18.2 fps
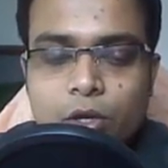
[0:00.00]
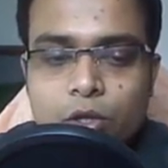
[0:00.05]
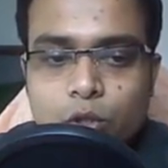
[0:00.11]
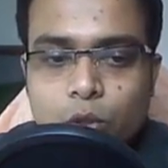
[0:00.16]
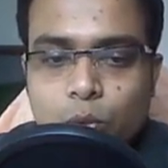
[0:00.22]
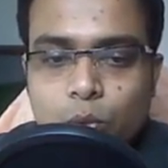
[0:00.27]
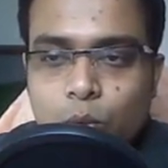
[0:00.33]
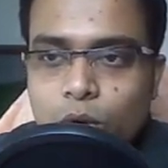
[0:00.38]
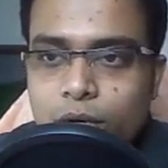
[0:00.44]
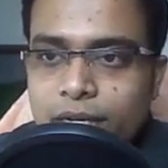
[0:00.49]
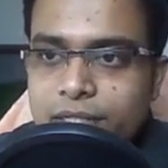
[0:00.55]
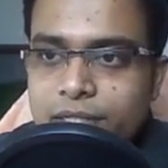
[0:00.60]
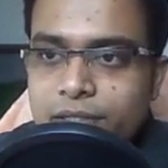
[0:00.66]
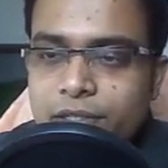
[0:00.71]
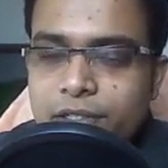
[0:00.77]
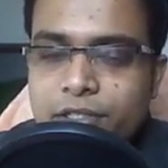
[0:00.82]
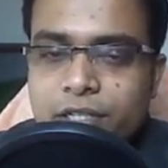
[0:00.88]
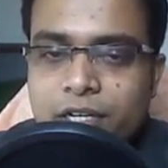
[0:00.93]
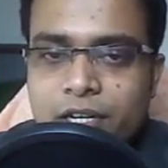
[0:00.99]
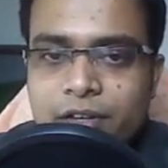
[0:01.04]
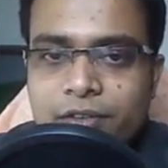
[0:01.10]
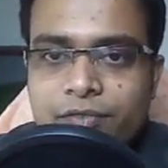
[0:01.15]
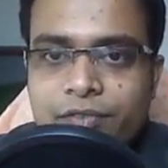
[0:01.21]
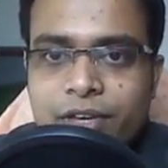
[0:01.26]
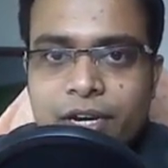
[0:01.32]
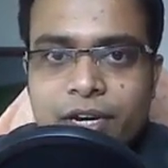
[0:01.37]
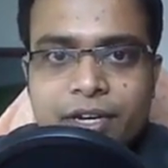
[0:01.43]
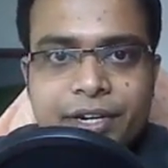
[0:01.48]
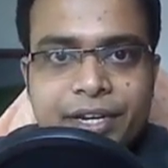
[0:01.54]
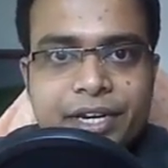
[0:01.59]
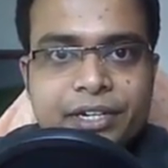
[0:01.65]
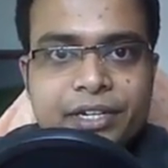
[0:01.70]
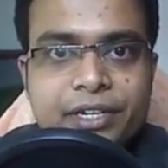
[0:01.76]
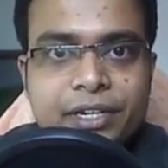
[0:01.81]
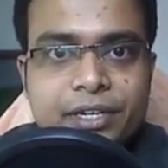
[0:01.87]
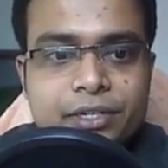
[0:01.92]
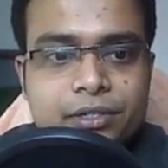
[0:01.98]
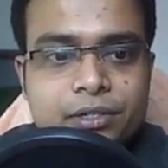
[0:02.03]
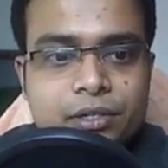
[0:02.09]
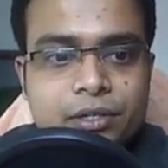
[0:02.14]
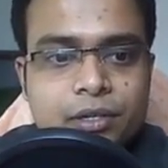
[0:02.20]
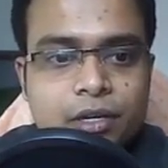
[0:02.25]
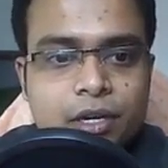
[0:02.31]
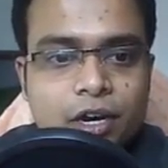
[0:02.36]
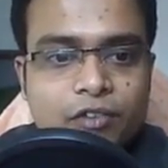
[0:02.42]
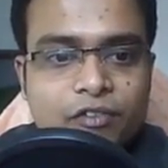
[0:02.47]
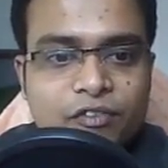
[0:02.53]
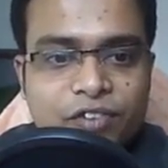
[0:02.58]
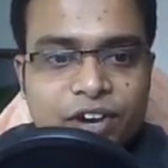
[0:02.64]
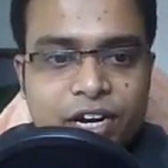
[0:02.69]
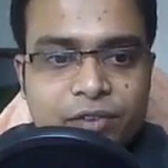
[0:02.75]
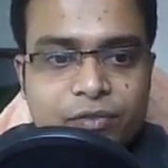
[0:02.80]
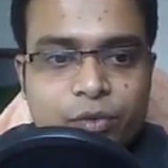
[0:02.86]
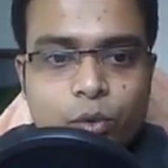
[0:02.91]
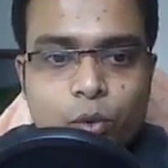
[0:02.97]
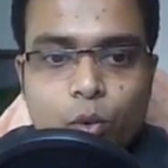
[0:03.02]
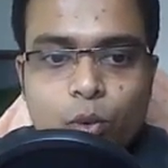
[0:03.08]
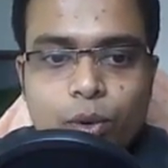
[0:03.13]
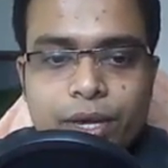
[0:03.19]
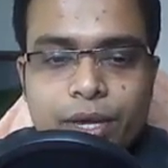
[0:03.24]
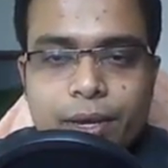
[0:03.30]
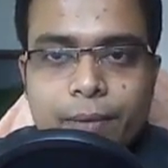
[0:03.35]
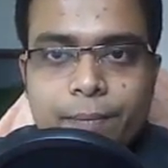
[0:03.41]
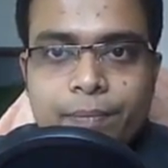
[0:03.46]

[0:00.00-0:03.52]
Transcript: So what essentially we are creating is a front view over